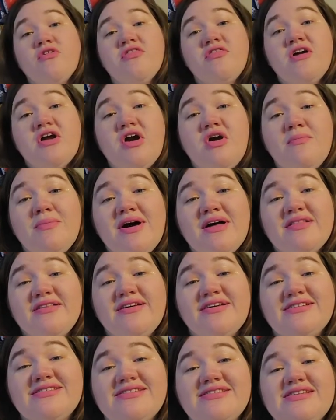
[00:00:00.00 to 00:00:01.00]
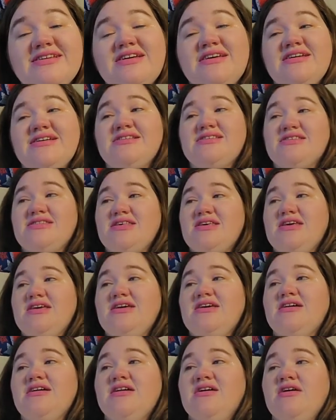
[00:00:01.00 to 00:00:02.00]
thing on my list is
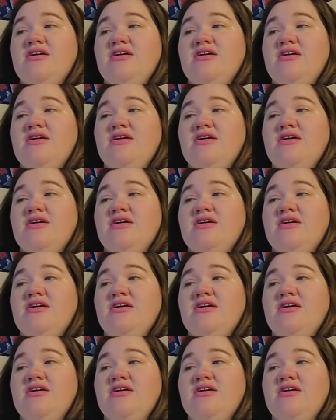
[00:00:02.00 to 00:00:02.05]
the